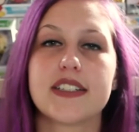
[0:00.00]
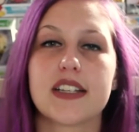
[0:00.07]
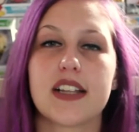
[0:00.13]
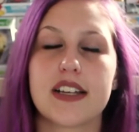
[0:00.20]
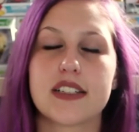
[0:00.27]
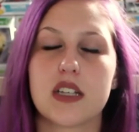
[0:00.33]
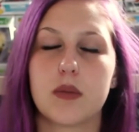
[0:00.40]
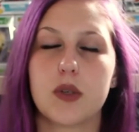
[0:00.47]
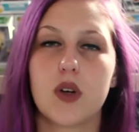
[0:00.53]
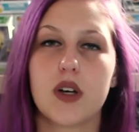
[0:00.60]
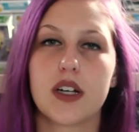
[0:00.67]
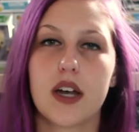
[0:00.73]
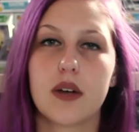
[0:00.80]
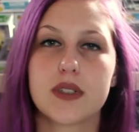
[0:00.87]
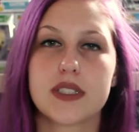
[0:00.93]
the last time you
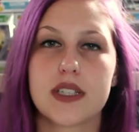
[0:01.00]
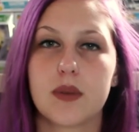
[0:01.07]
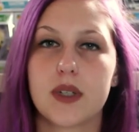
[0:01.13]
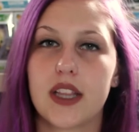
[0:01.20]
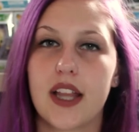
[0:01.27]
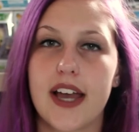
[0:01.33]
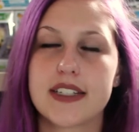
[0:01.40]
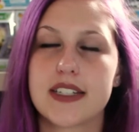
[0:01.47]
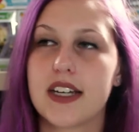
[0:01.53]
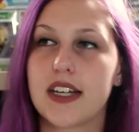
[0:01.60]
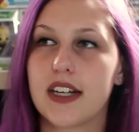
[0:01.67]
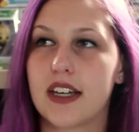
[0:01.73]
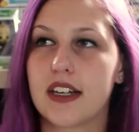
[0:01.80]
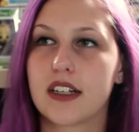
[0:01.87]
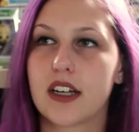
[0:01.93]
hung out with someone. Last
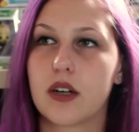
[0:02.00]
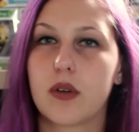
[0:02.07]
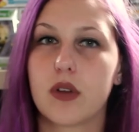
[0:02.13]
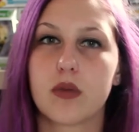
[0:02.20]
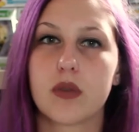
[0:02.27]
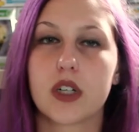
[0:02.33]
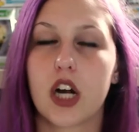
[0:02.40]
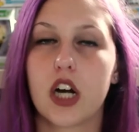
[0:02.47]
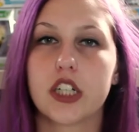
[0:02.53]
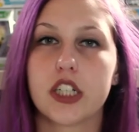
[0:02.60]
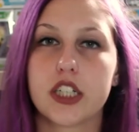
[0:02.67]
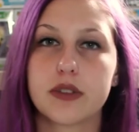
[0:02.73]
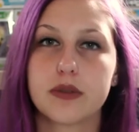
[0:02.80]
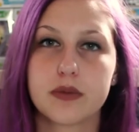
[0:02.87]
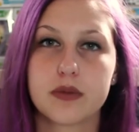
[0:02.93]
night I hung out with
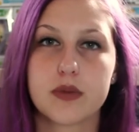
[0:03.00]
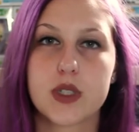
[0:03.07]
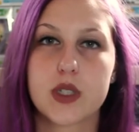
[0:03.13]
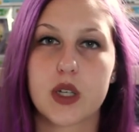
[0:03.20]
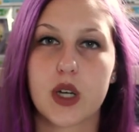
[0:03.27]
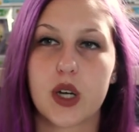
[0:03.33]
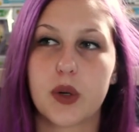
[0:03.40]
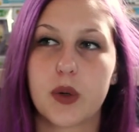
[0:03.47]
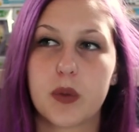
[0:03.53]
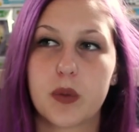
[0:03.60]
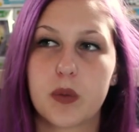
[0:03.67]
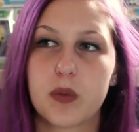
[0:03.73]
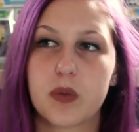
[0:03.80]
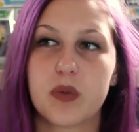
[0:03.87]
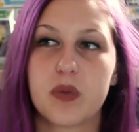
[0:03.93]
Ricardo, so
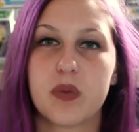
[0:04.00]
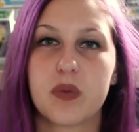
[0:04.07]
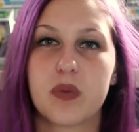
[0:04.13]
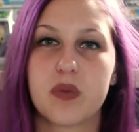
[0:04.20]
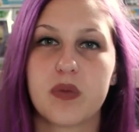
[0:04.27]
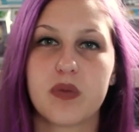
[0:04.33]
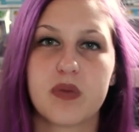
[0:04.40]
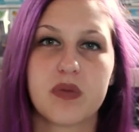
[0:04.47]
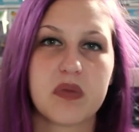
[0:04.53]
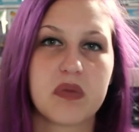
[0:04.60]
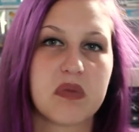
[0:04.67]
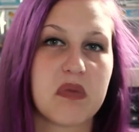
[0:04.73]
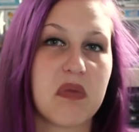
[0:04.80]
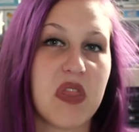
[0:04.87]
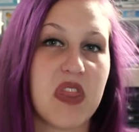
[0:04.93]

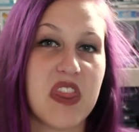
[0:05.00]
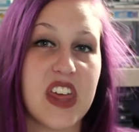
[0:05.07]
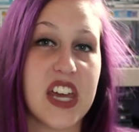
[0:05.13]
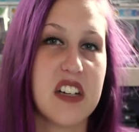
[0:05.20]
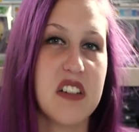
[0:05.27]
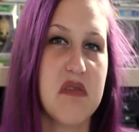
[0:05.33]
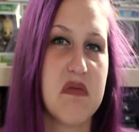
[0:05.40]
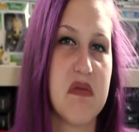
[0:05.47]
then.